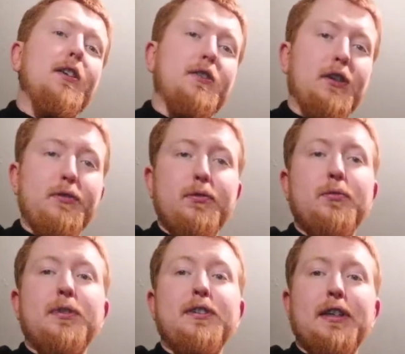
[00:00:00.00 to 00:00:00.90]
So
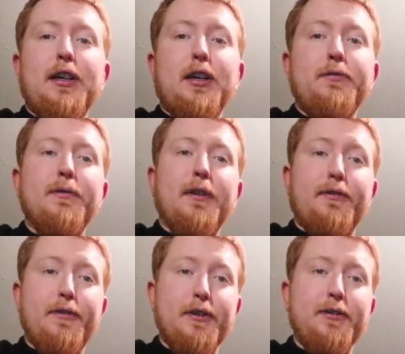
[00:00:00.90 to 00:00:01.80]
we start off with our
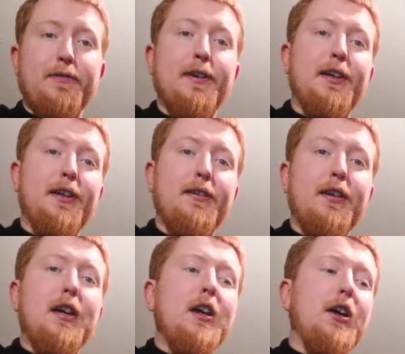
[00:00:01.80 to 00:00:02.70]
first finger
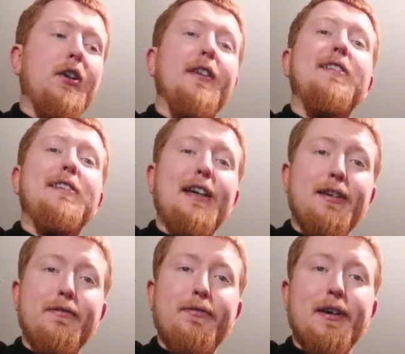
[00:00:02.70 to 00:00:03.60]
on the
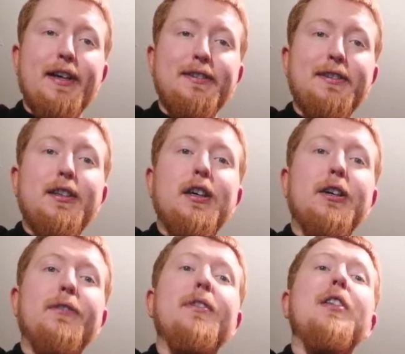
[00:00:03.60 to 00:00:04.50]
2nd fret
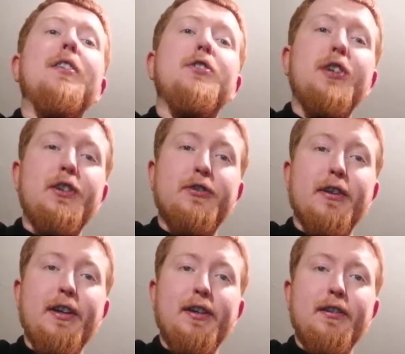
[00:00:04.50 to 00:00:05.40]
of the G
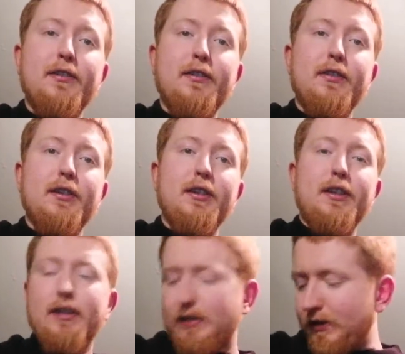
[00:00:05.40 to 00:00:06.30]
string,
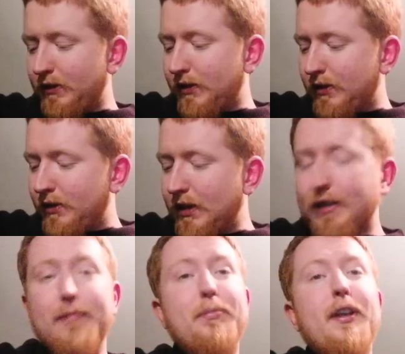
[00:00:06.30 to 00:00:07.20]
and
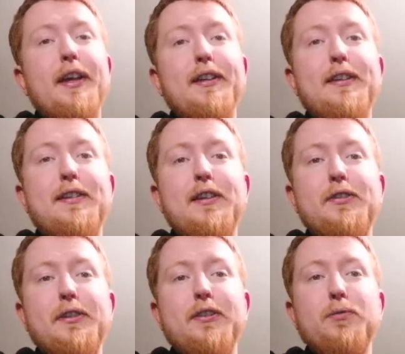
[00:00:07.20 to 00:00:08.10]
then play the D
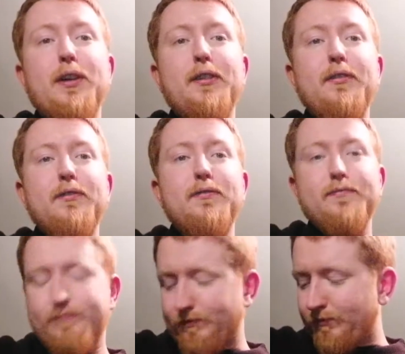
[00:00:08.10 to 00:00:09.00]
string as well.
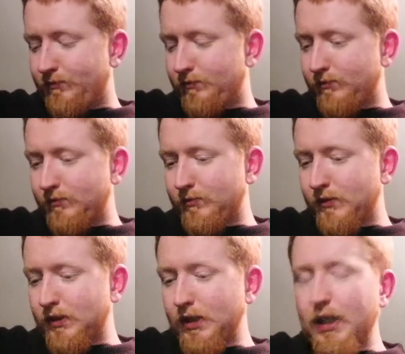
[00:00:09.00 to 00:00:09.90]

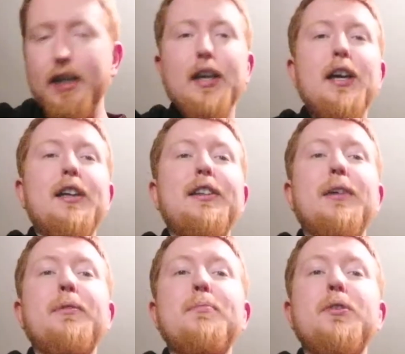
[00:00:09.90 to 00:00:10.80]
Then
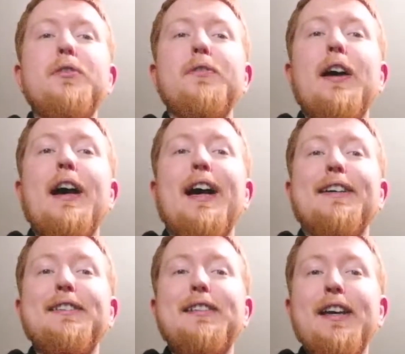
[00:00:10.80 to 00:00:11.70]
we move our
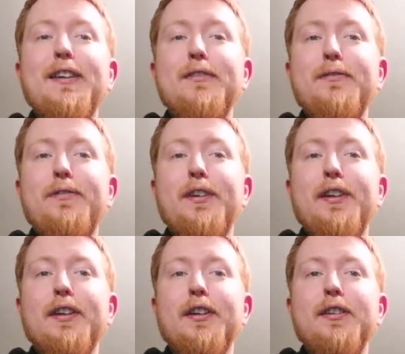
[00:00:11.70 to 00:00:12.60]
2nd
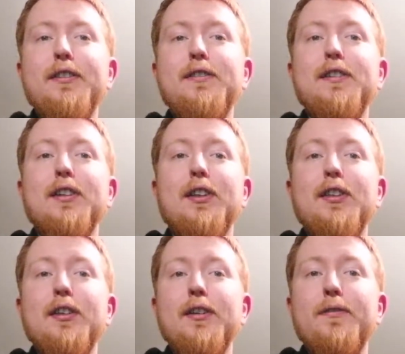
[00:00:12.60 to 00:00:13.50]
finger to the
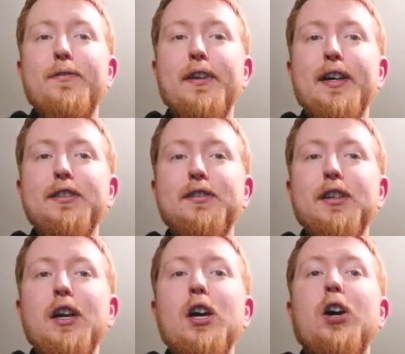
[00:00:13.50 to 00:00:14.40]
3rd fret
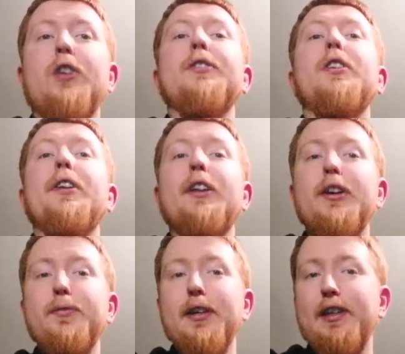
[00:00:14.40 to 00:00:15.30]
on the
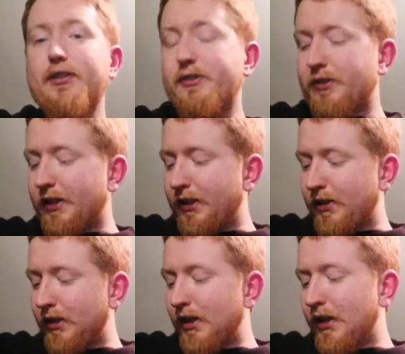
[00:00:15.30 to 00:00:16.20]
low E string
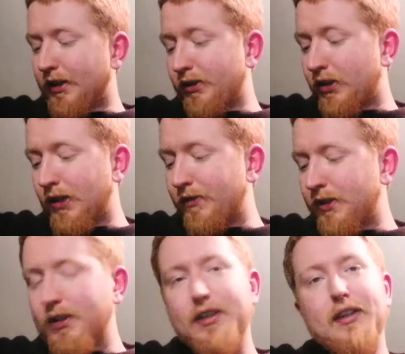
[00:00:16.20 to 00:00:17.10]
and
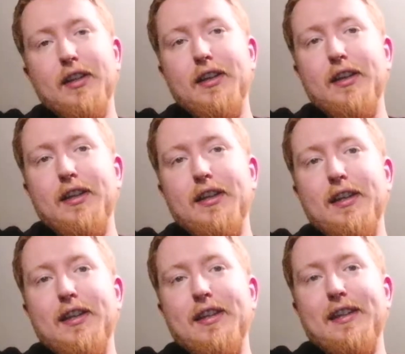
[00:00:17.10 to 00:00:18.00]
cover
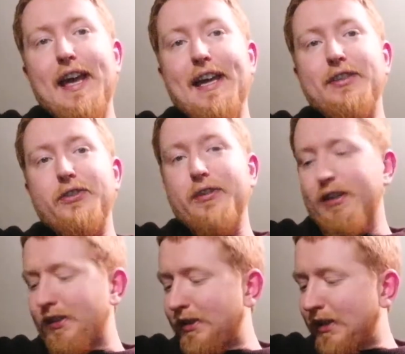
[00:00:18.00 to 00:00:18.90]
the A
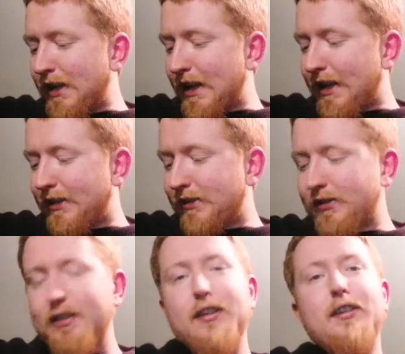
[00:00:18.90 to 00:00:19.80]
string and
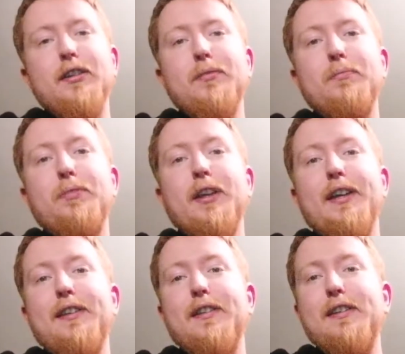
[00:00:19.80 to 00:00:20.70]

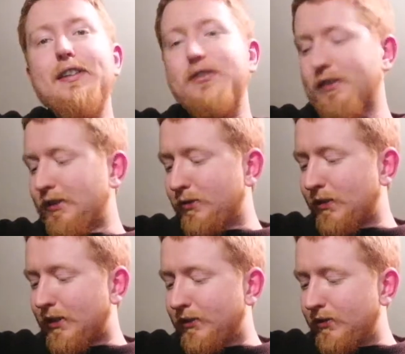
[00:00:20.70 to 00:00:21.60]
play the D string as
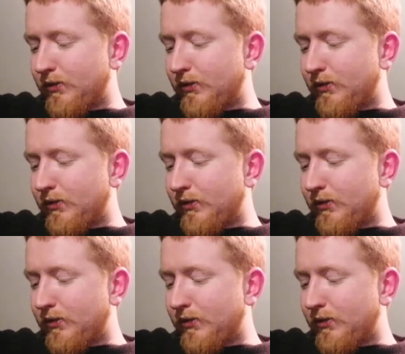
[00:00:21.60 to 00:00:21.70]
well.